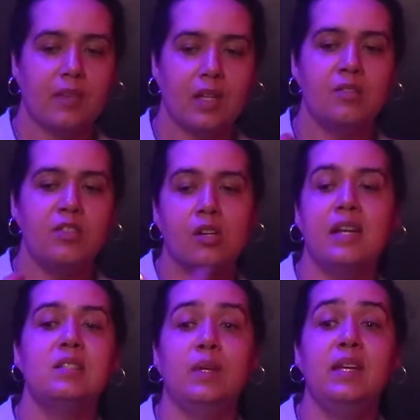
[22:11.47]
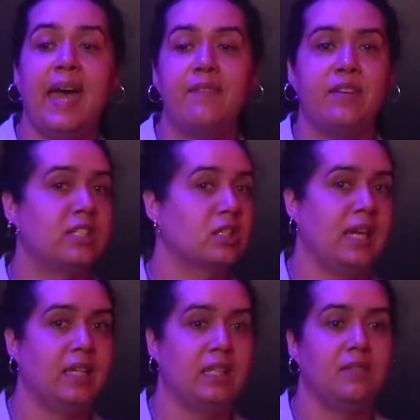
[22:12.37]
The grace we have as
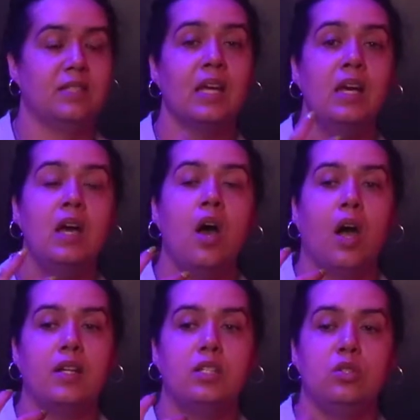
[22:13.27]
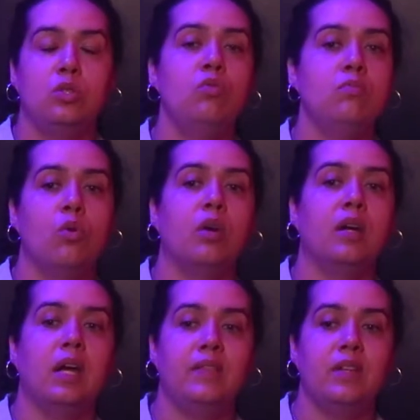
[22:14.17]
creatives are to do more
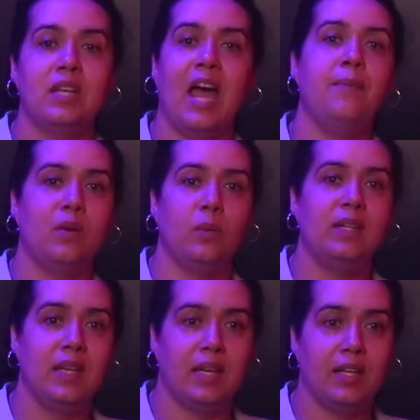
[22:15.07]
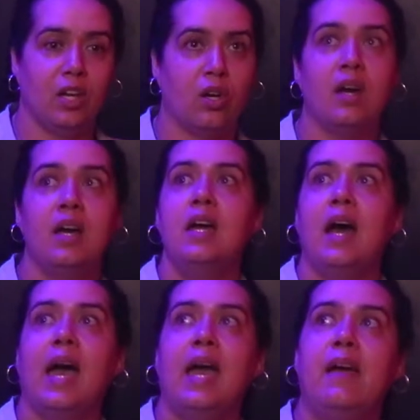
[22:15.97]
in the time that we get, y'all.
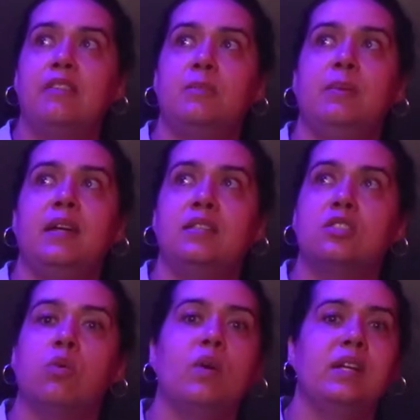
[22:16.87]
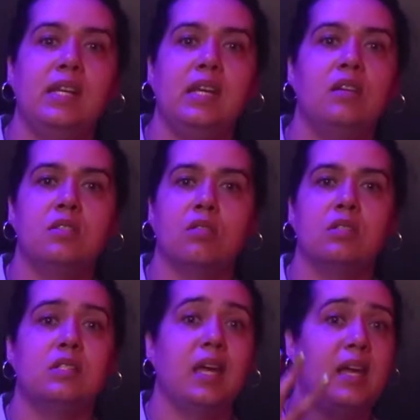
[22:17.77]
I have spent 20 years on
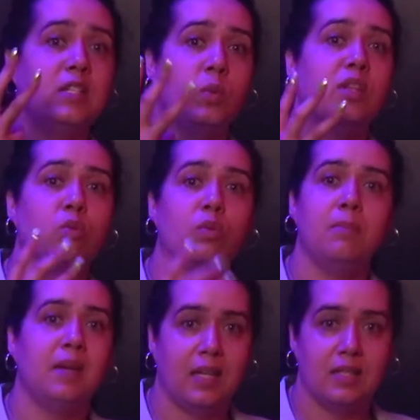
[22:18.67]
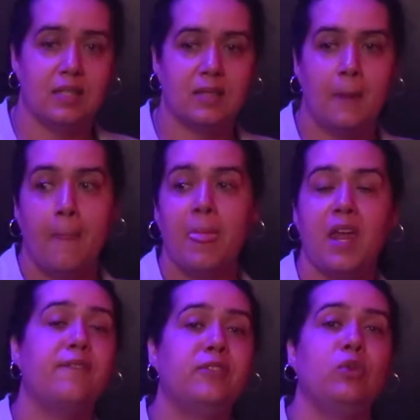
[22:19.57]
stage with 3 minutes, and
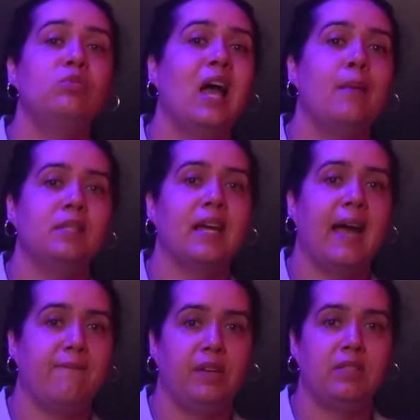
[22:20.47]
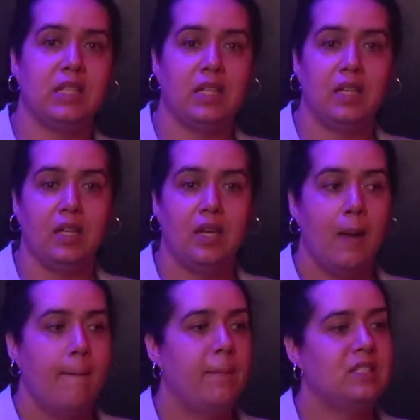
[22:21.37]
a few times I got 15.
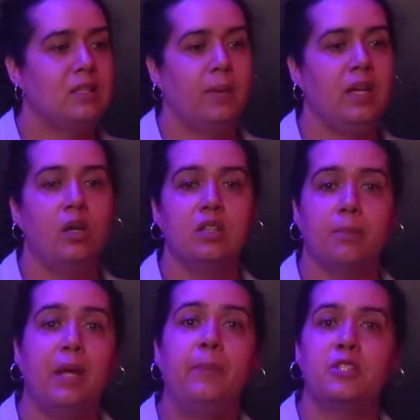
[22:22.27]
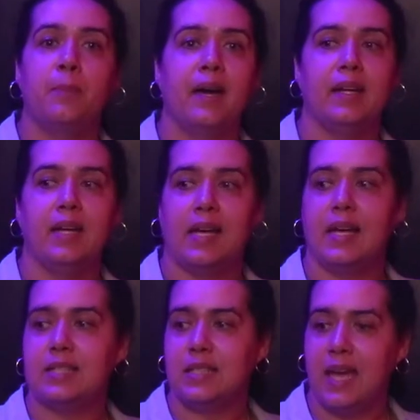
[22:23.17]
But to be on the People's
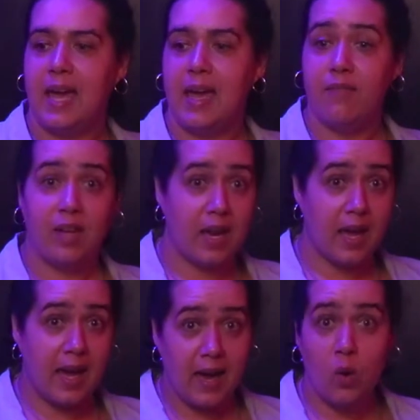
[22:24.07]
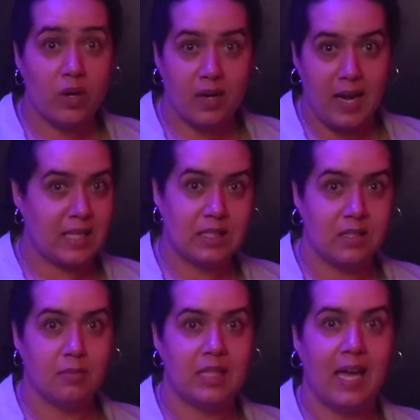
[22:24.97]
Podcast, to have an hour at
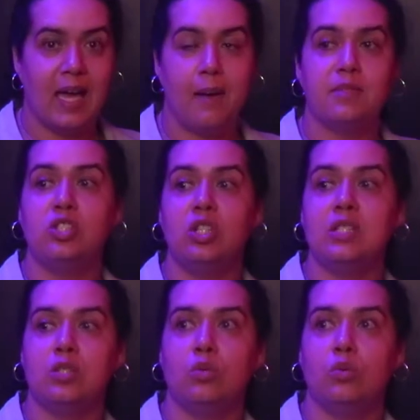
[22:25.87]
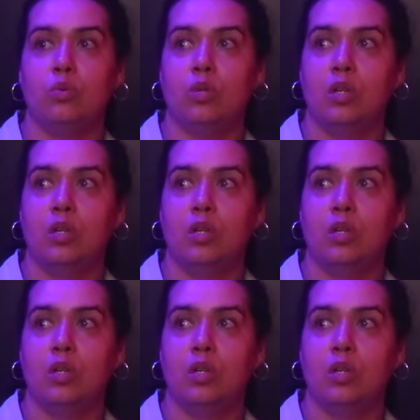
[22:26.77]
some times, just to